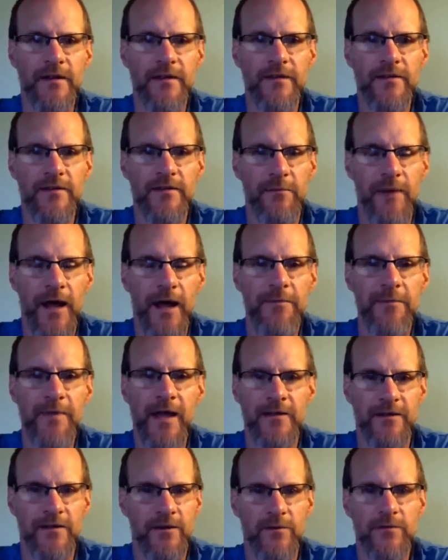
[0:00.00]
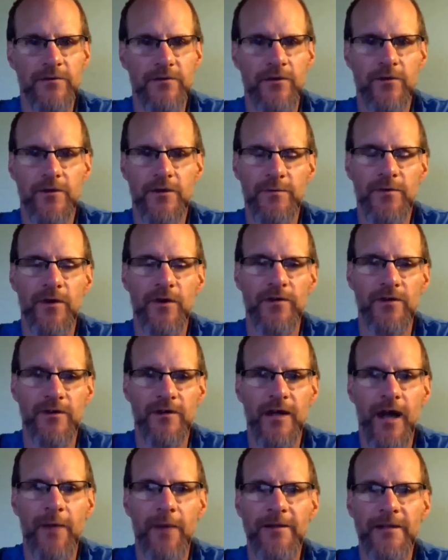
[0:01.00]
the My menu, you can put your
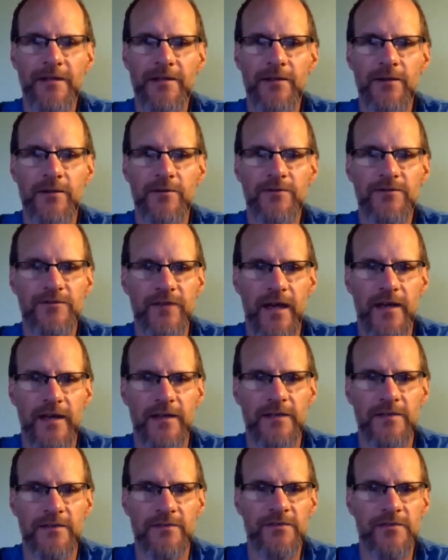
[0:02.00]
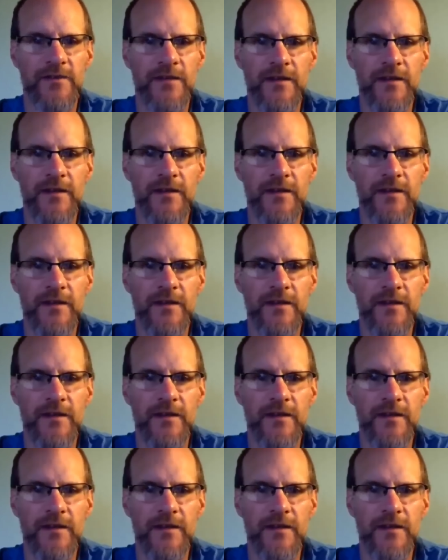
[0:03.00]
commonly used settings